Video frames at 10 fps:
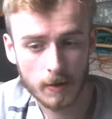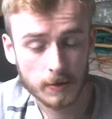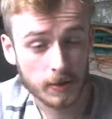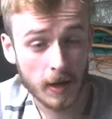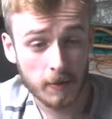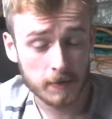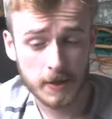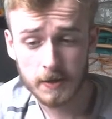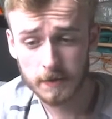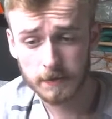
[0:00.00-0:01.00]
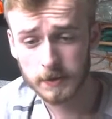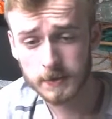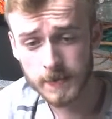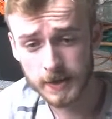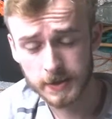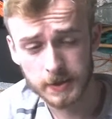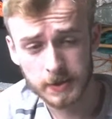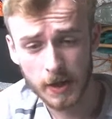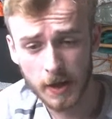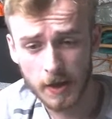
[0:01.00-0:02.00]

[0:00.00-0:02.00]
So now we've sent our first message.